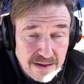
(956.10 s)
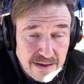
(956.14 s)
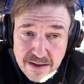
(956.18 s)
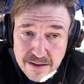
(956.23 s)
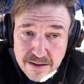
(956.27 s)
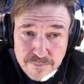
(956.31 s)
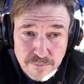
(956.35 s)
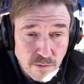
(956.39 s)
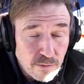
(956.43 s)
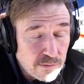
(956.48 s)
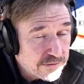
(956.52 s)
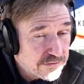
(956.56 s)

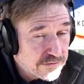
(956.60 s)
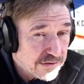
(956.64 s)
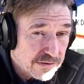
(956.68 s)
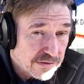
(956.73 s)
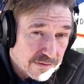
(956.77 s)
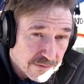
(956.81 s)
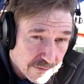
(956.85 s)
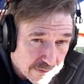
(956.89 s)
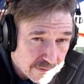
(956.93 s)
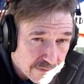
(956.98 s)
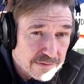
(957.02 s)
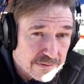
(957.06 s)
boys
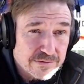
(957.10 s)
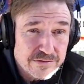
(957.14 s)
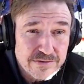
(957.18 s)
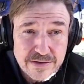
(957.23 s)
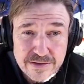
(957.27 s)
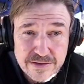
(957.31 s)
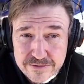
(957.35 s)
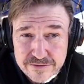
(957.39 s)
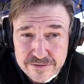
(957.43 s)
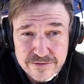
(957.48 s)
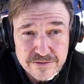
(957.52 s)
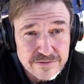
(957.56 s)
and girls,
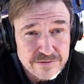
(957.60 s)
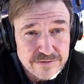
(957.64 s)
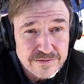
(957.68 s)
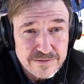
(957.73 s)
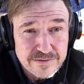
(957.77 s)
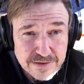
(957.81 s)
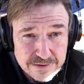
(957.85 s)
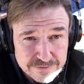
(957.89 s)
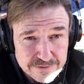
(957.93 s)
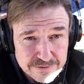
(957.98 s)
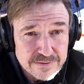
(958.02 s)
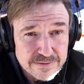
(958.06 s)
it's just
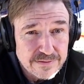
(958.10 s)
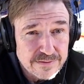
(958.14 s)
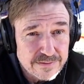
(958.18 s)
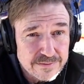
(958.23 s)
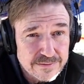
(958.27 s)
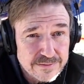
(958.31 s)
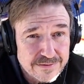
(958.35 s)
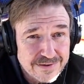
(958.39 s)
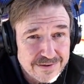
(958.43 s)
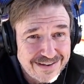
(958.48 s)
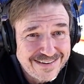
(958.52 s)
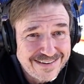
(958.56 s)

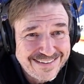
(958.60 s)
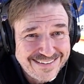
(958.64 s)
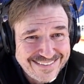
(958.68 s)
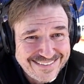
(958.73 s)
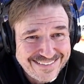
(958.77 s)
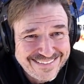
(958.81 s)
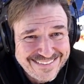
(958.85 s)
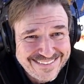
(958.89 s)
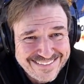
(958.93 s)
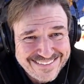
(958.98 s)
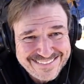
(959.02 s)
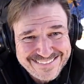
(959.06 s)
difficult
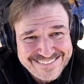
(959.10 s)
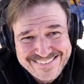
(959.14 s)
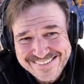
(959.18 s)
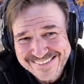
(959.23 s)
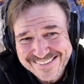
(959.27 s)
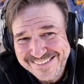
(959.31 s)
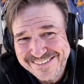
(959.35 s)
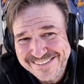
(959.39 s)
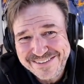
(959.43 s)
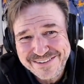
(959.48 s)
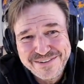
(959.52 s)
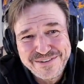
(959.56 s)

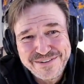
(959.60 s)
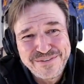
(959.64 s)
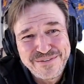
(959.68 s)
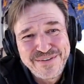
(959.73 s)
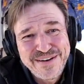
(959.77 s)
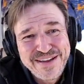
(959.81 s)
to know